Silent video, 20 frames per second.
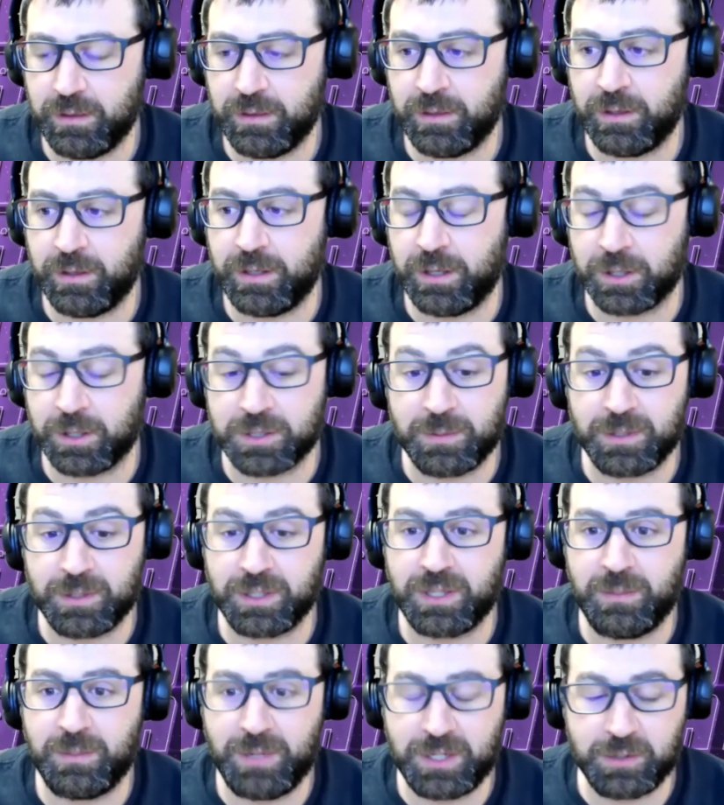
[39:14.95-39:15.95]

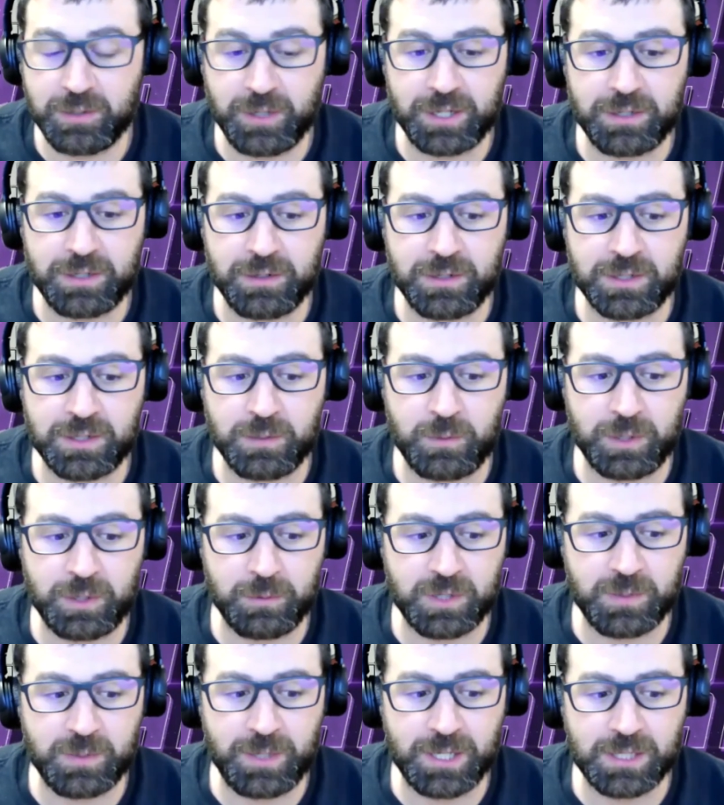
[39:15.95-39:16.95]
the meet director is the one
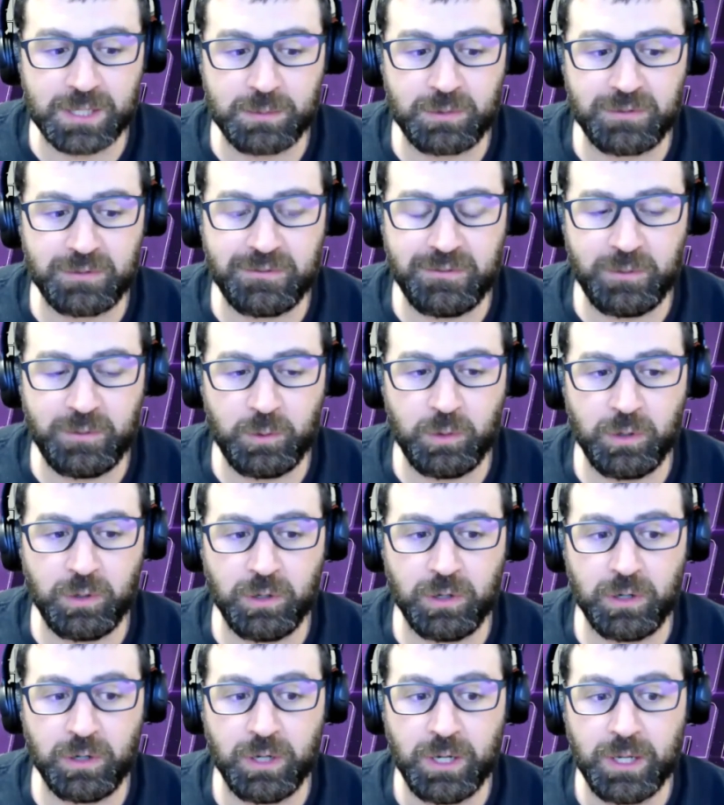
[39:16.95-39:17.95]
responsible
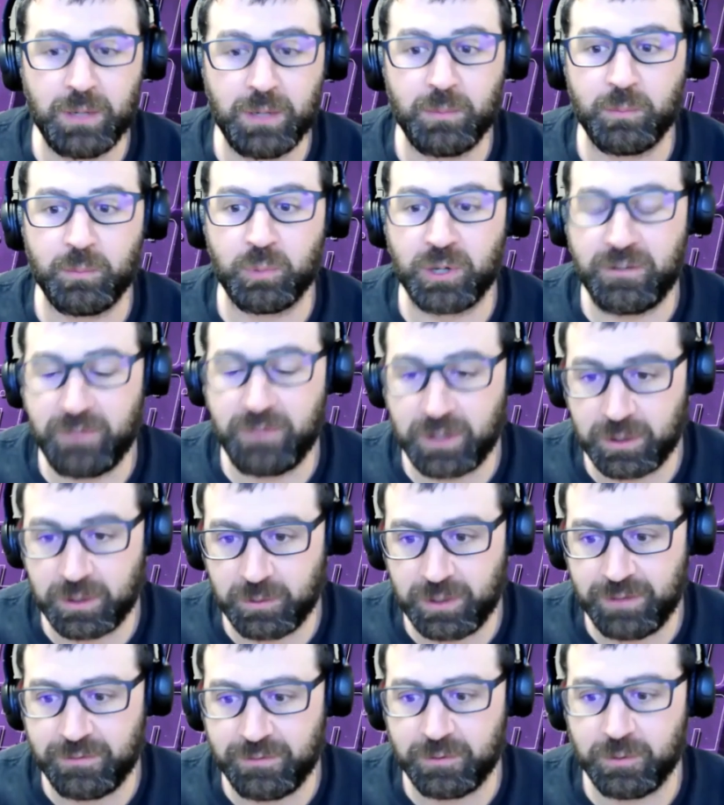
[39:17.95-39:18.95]
for briefing the
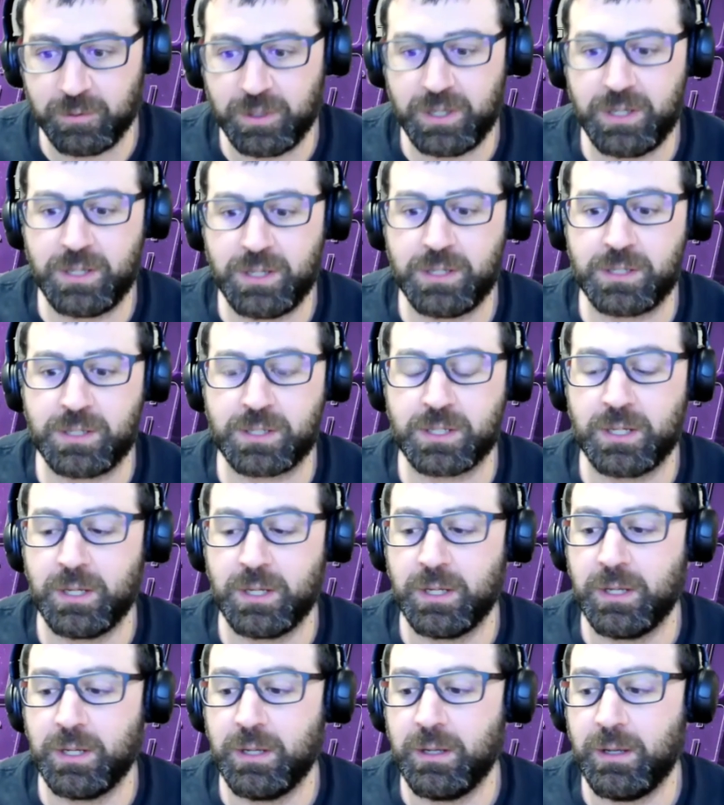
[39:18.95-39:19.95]
referees,
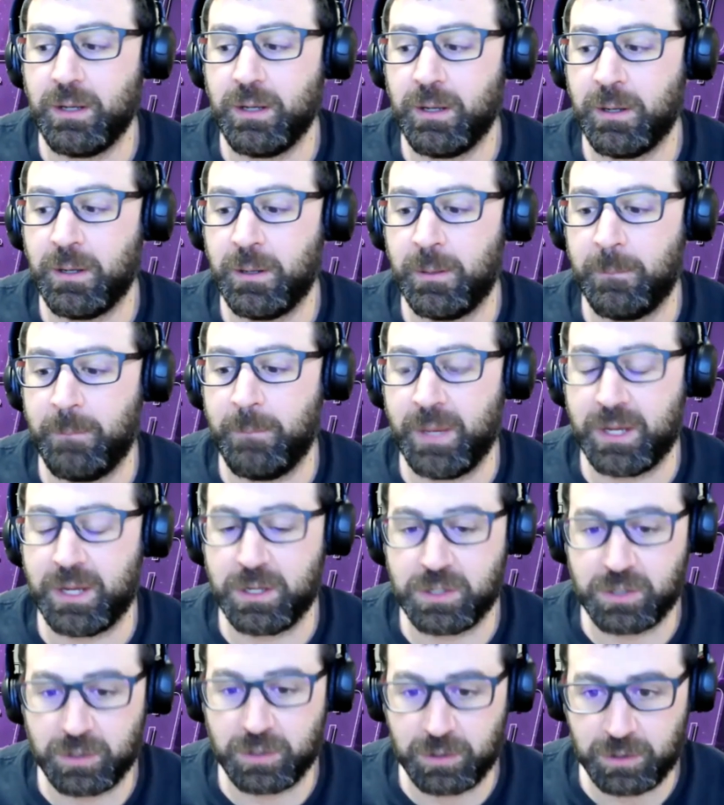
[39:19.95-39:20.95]

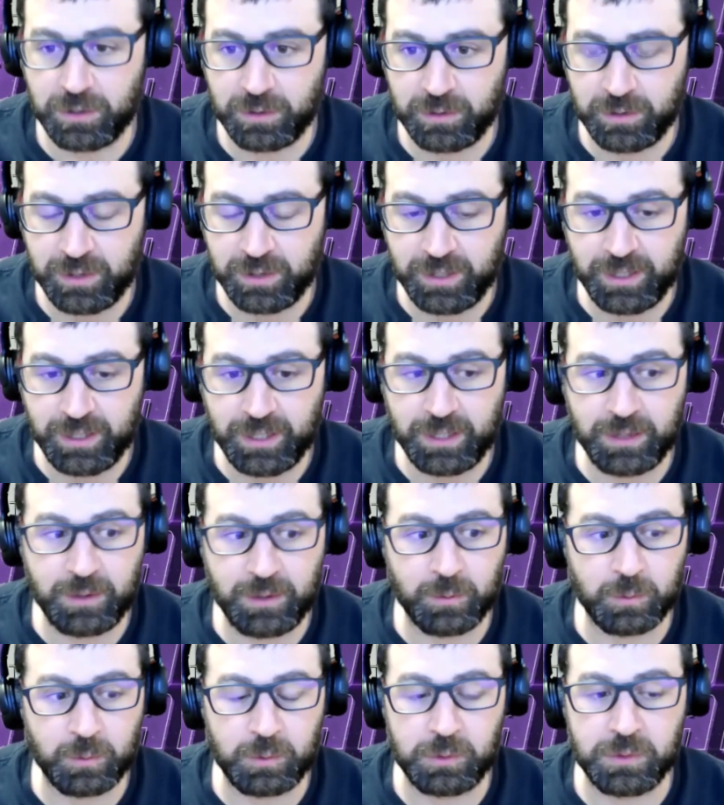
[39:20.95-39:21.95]
making sure that
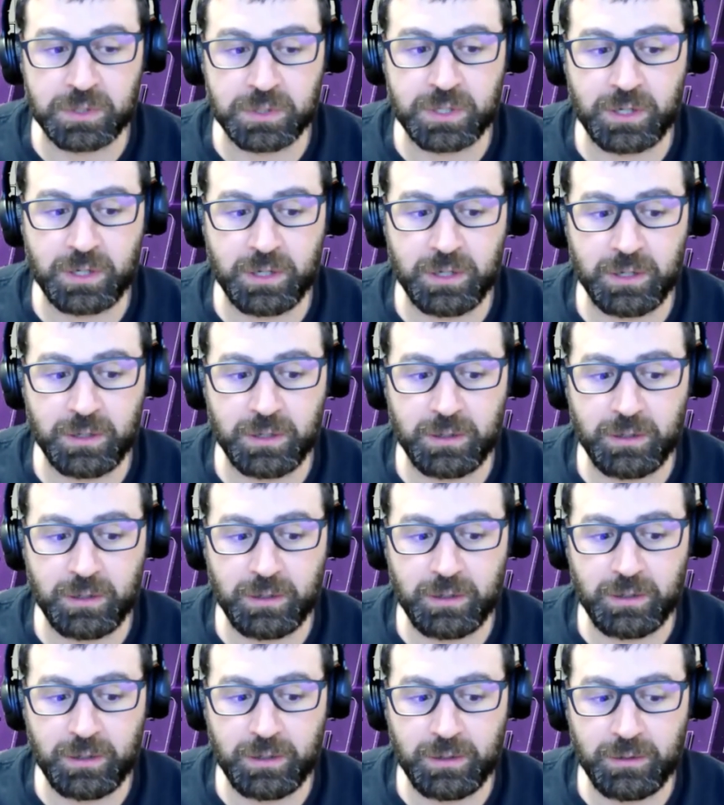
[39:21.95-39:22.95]
the rules are
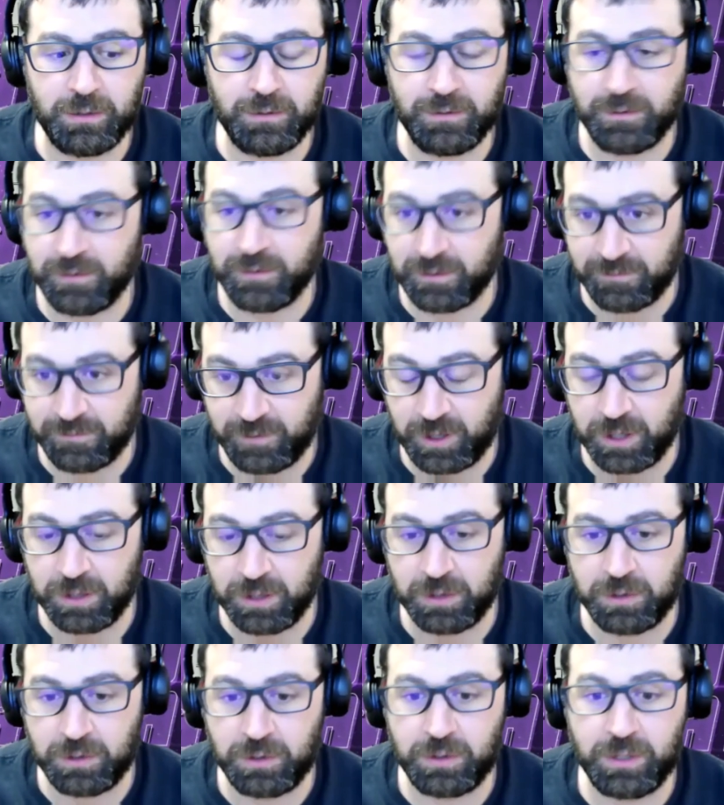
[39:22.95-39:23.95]

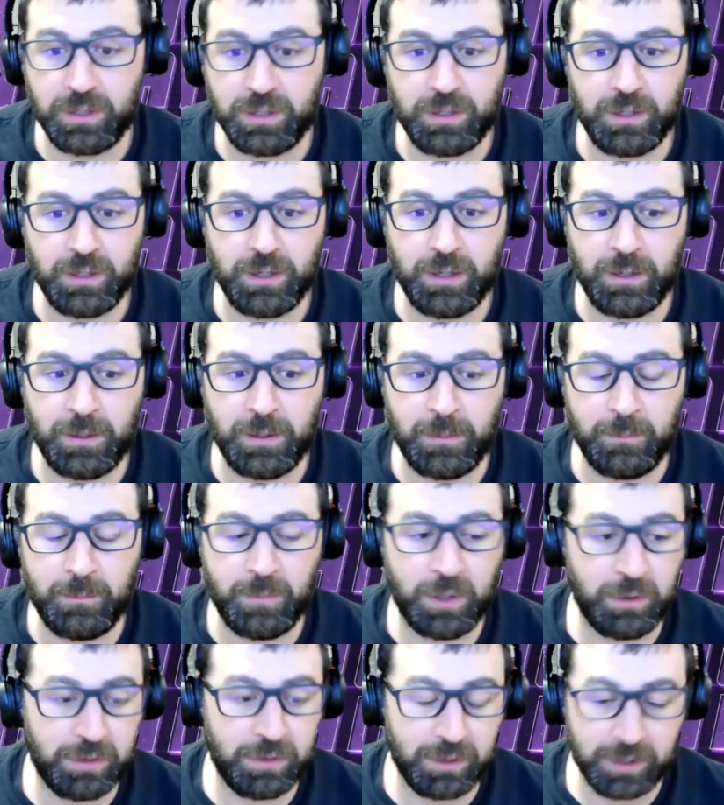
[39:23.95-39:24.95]
followed,
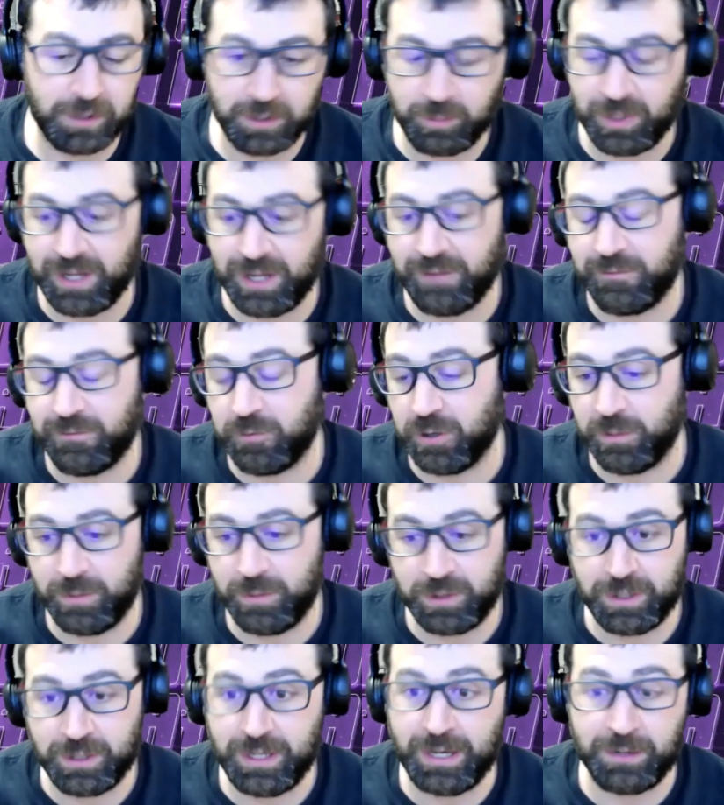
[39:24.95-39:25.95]
both on the platform
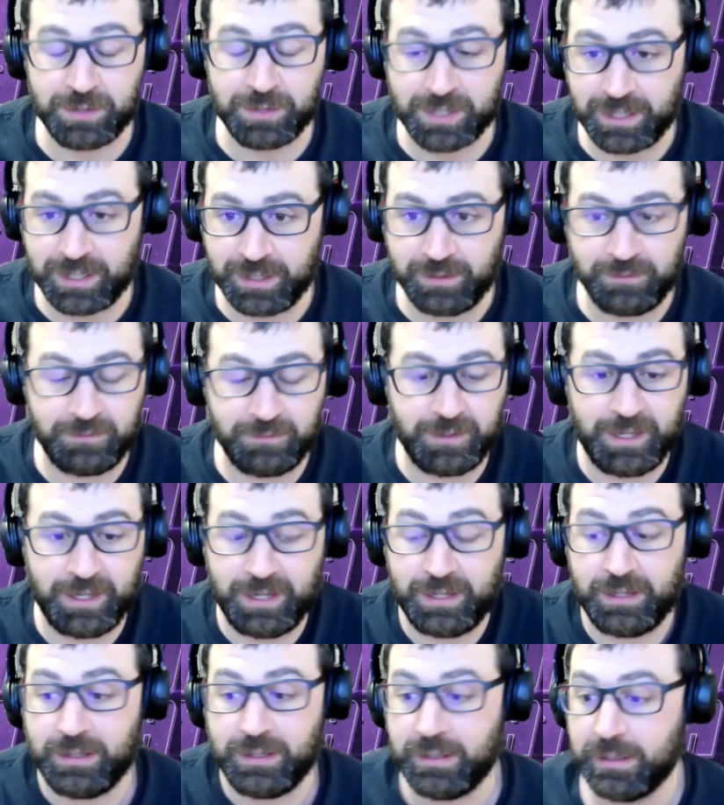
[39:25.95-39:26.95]
and outside of
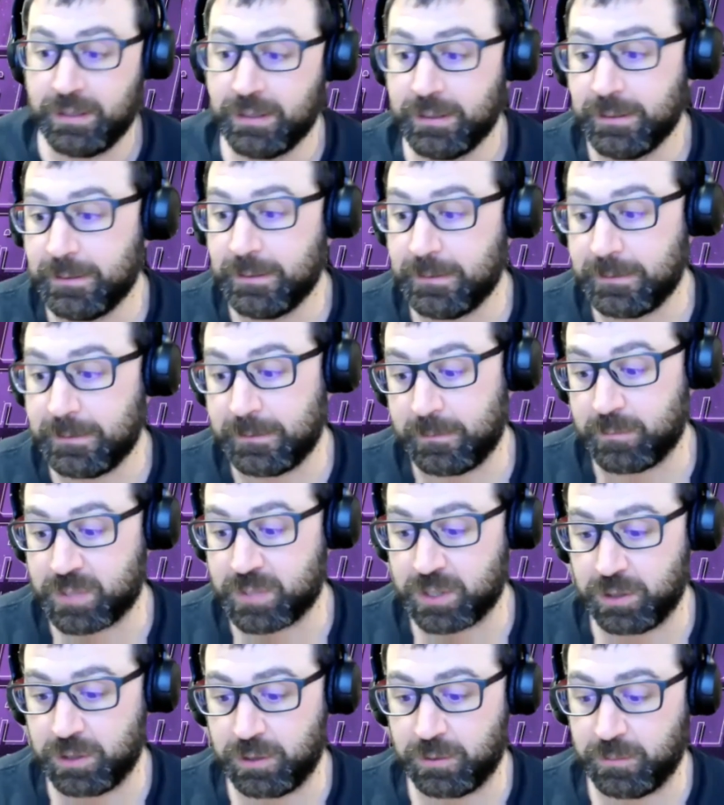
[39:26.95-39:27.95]
that.
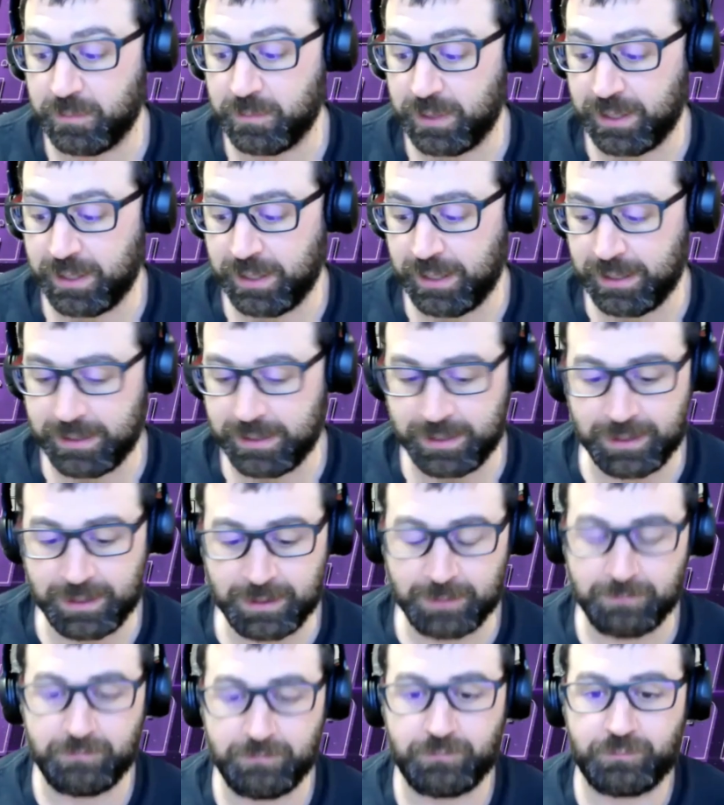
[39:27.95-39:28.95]
So
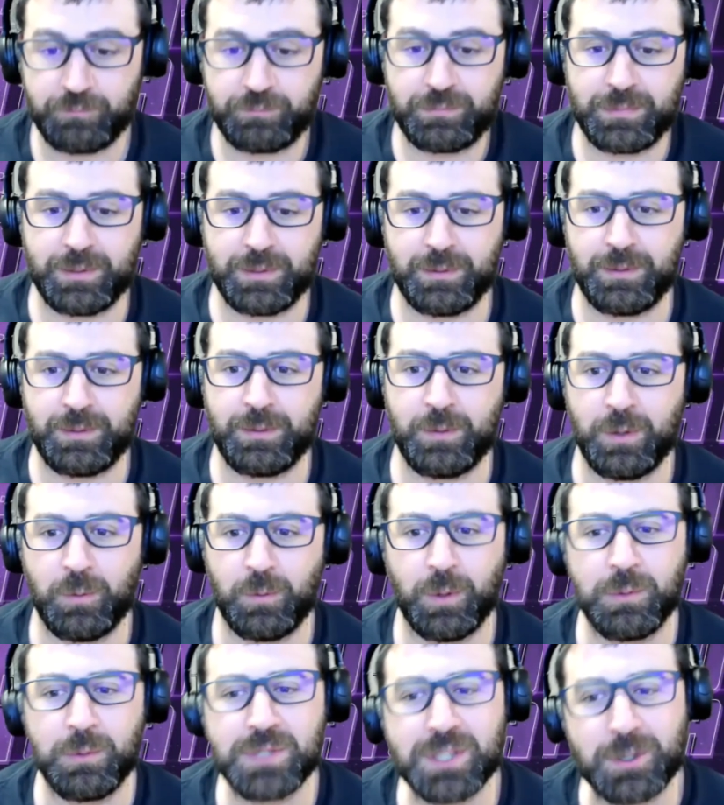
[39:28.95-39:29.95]
yeah.
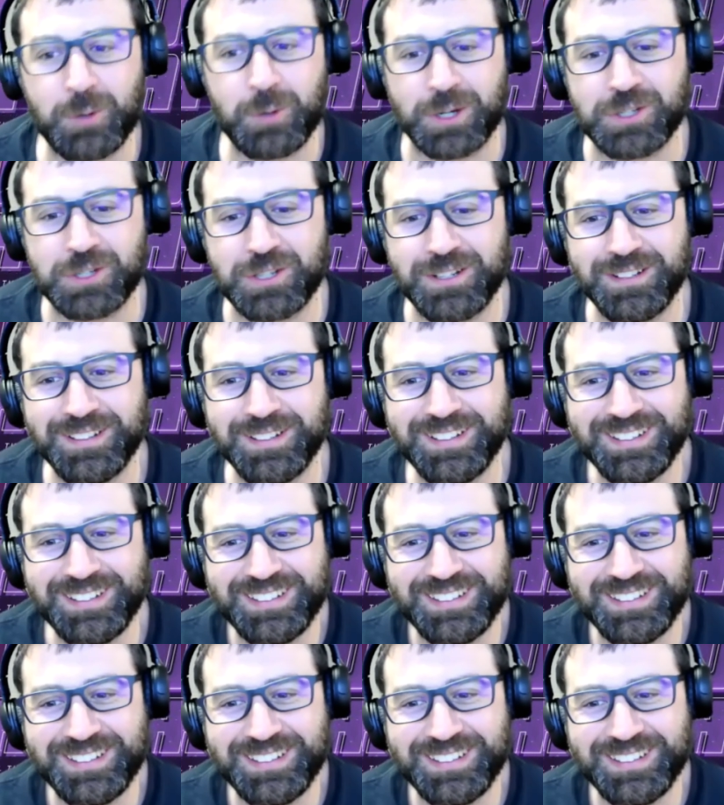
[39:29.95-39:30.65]
What was the question?